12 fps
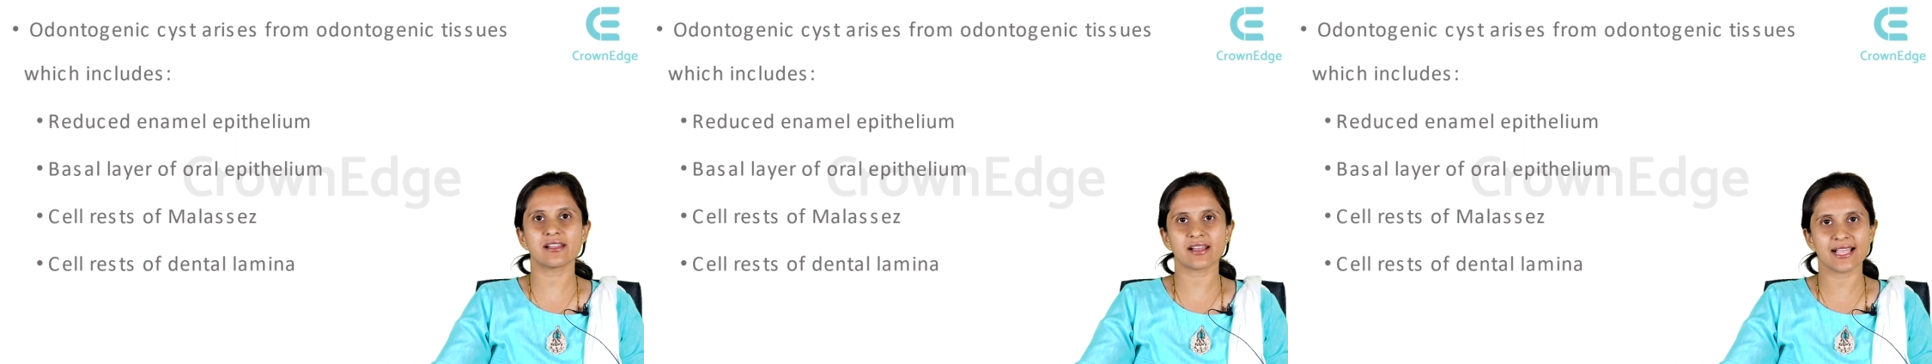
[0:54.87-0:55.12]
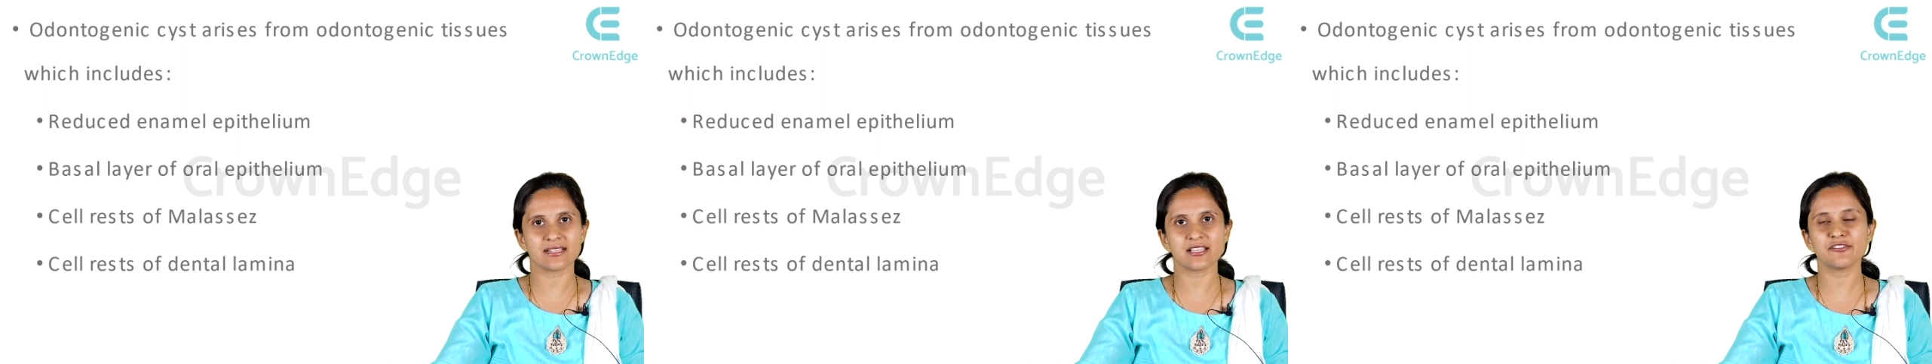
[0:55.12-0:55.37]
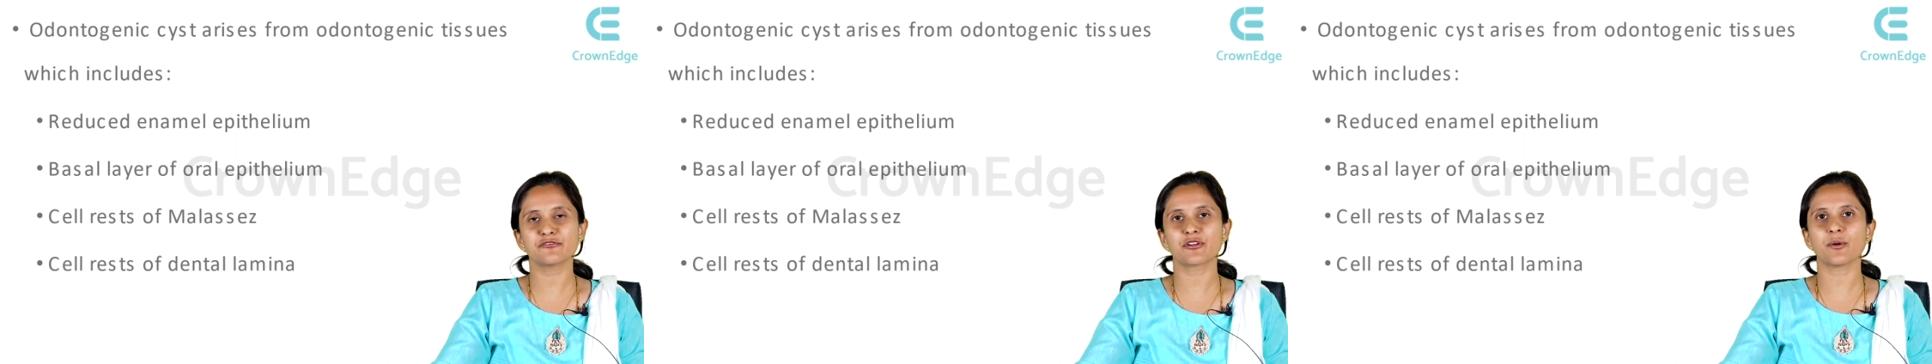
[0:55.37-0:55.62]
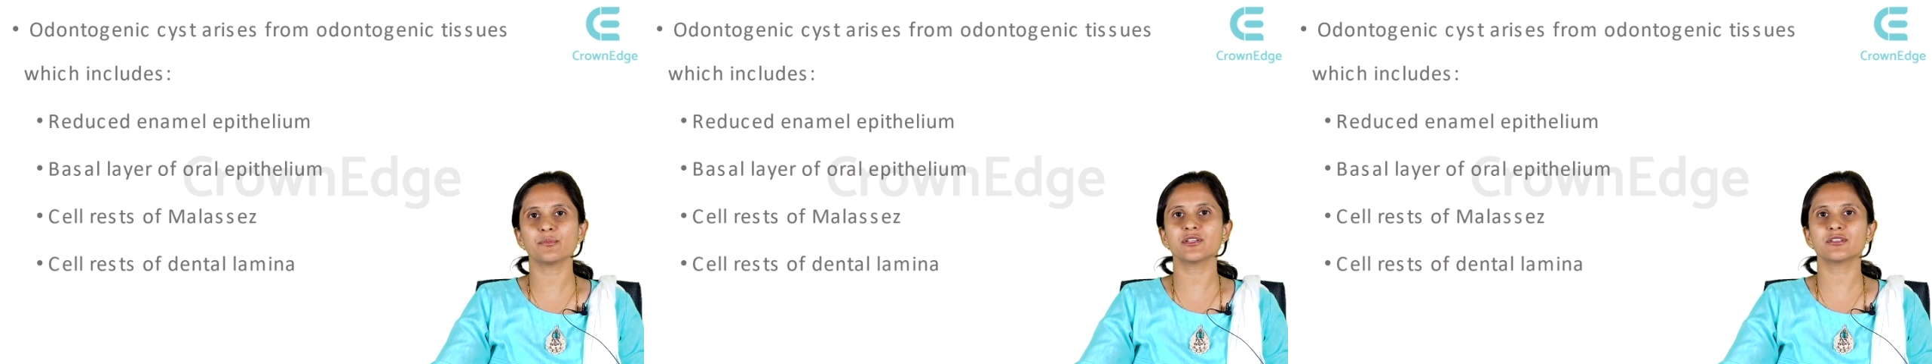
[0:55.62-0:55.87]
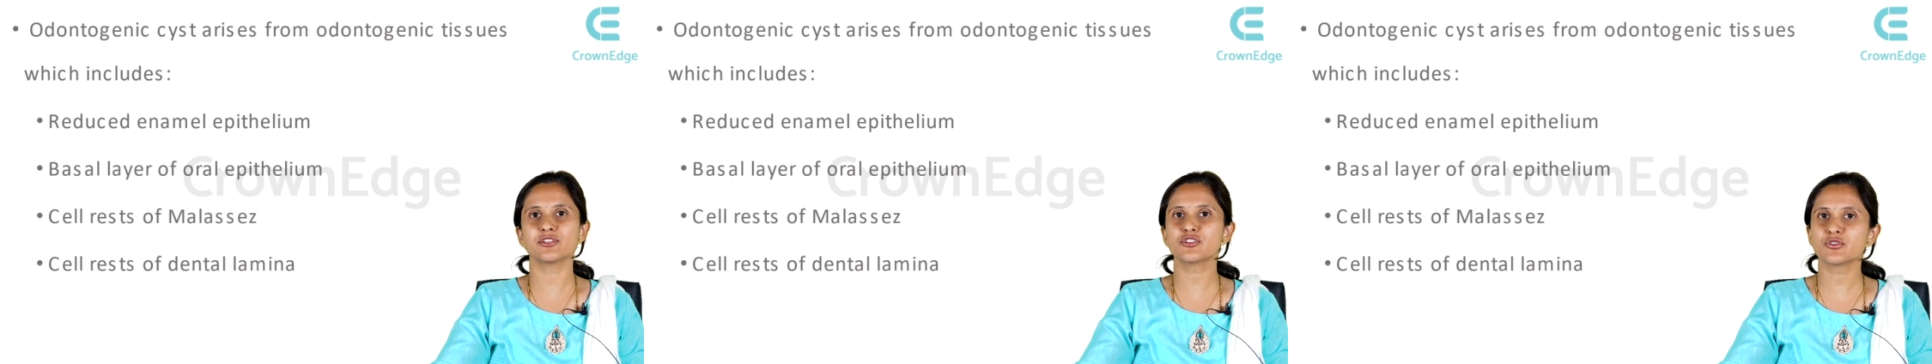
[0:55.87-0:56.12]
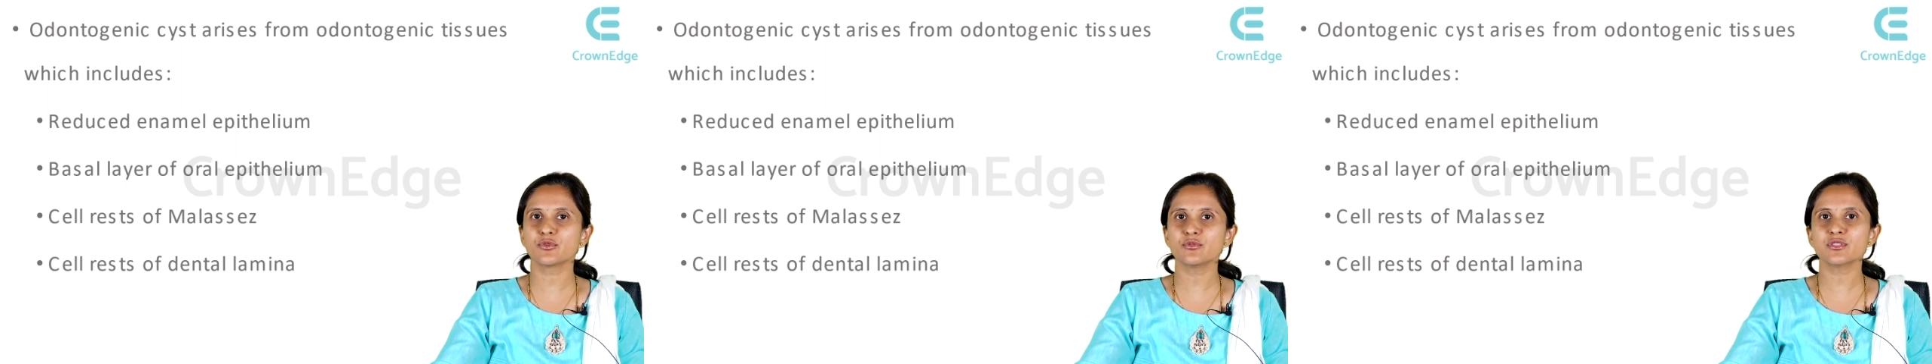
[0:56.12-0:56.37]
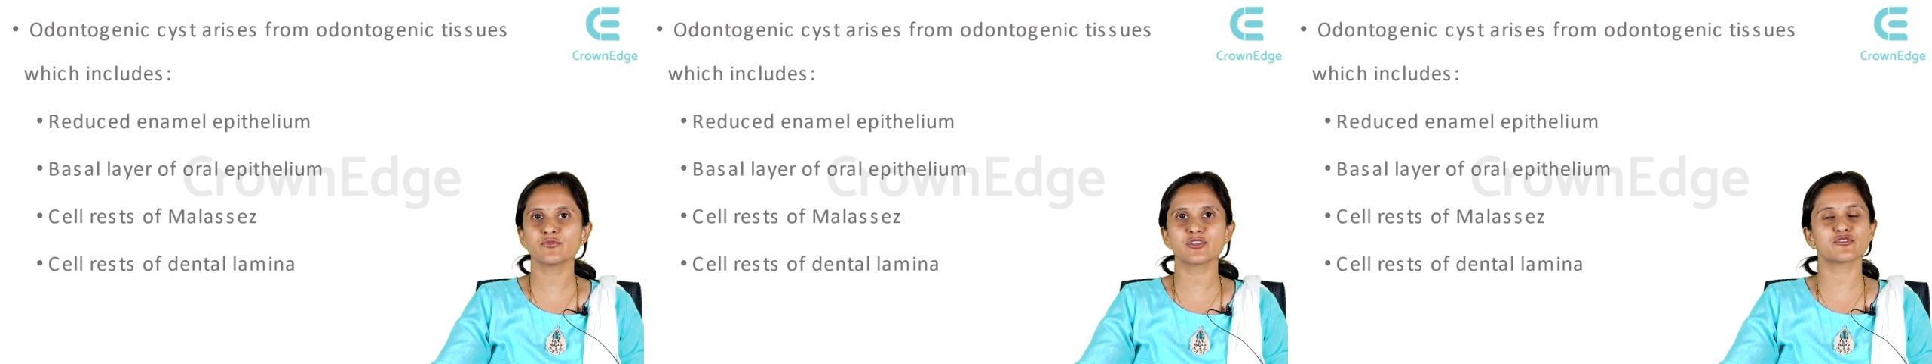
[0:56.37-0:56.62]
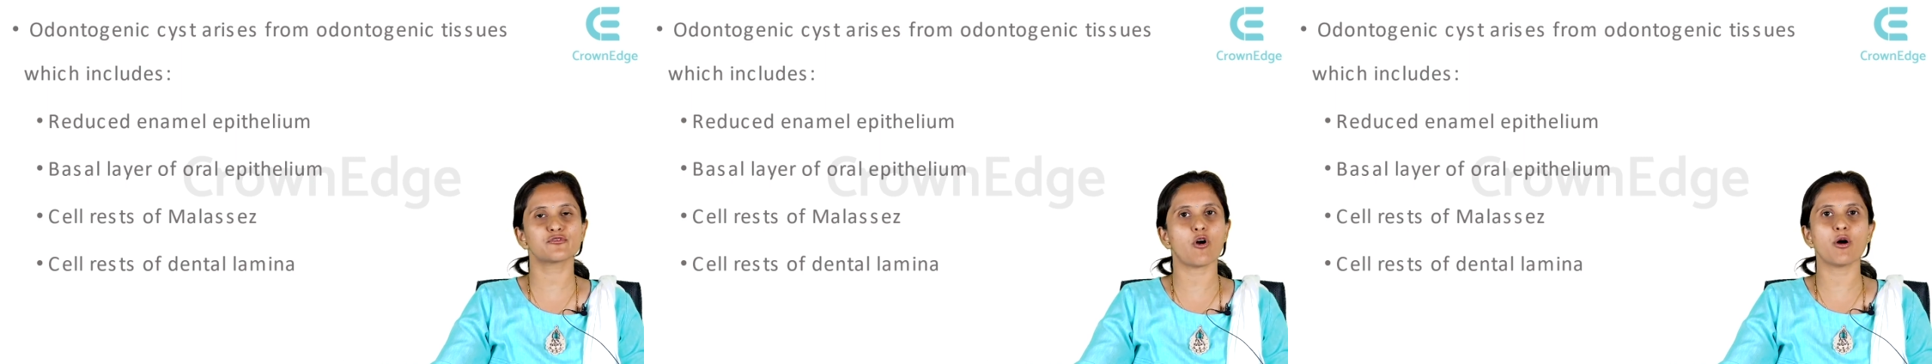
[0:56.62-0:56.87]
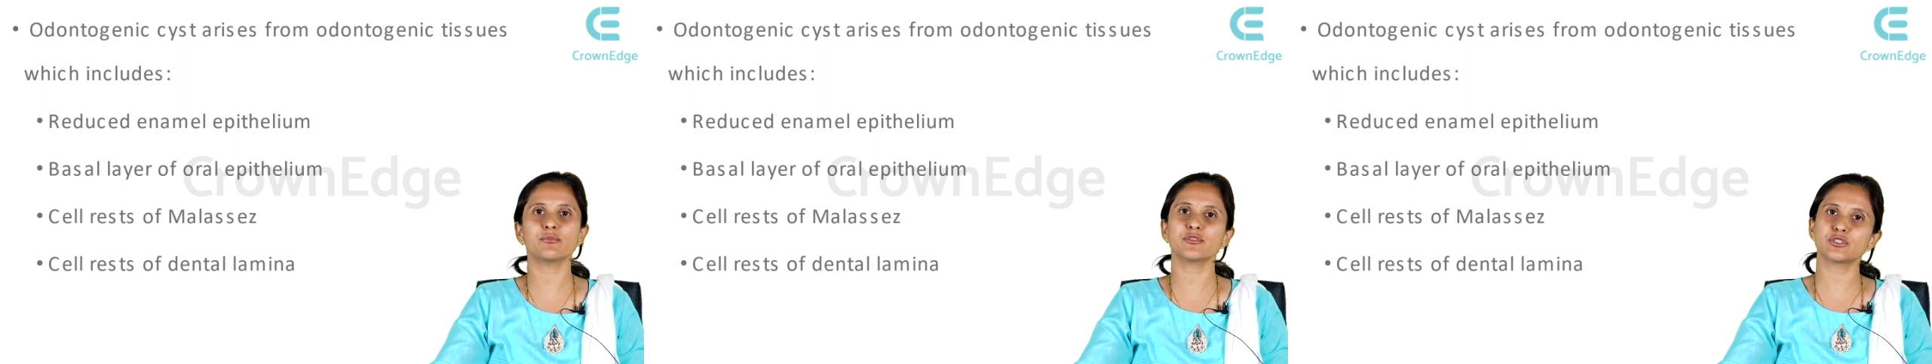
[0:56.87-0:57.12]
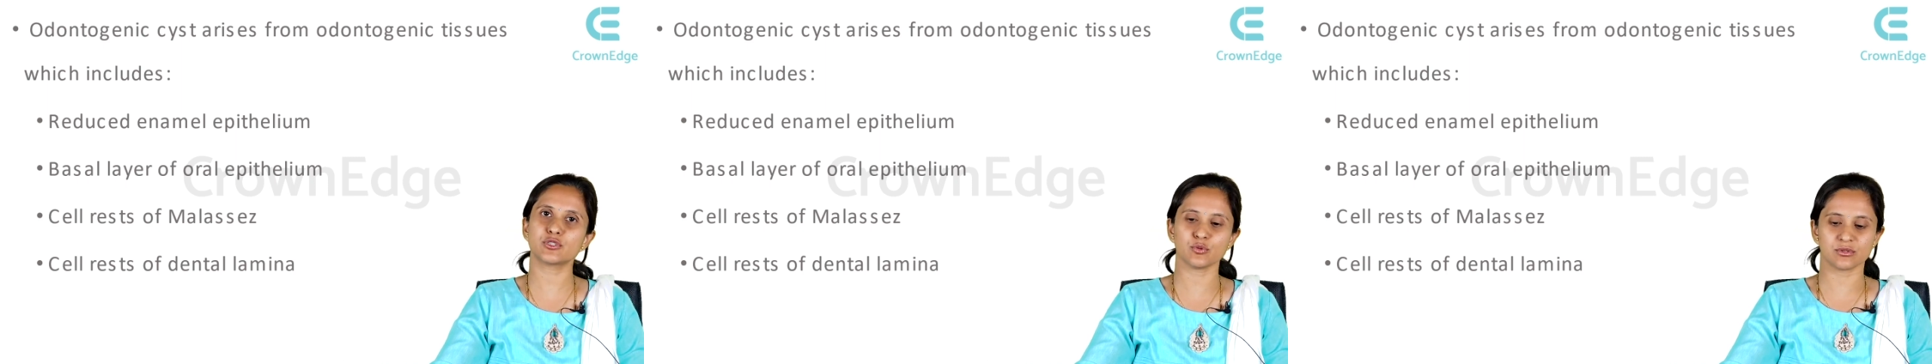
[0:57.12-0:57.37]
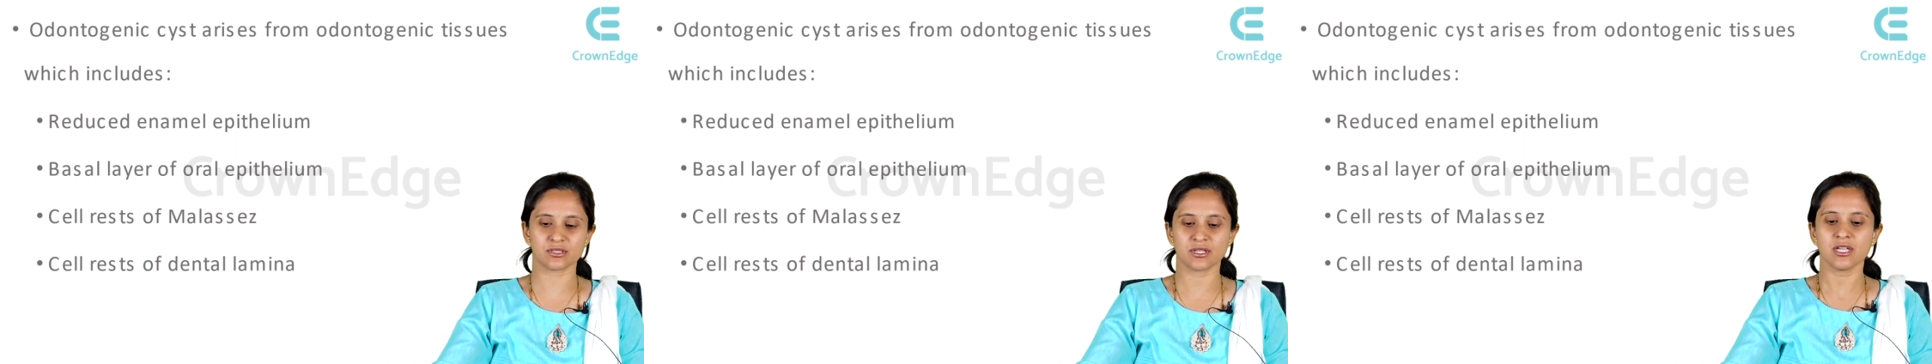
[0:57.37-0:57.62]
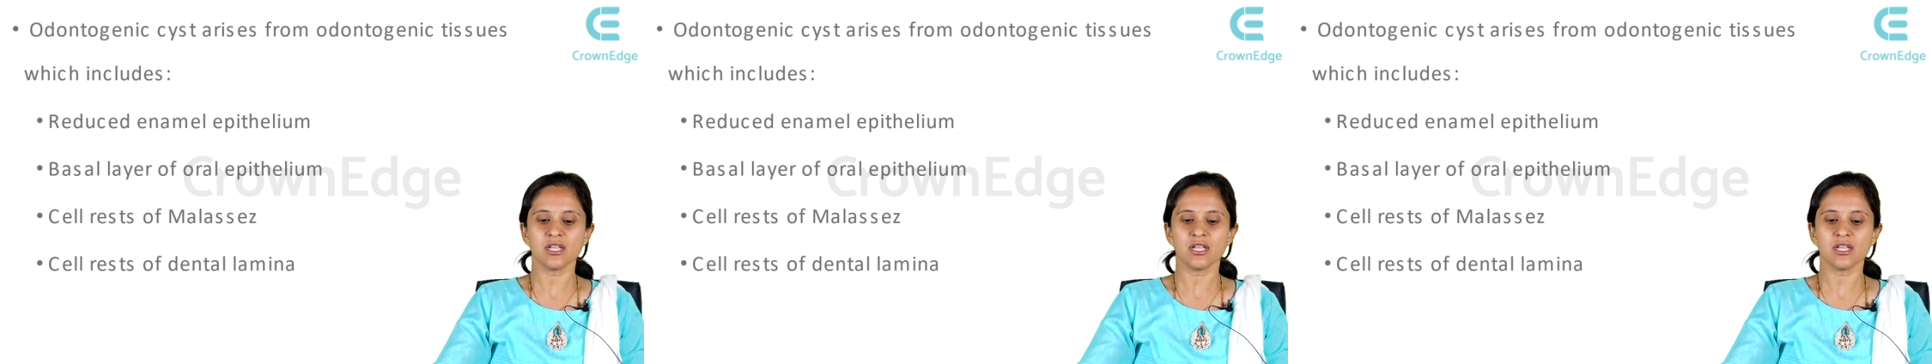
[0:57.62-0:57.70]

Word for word: arising from the tissues which form the tooth.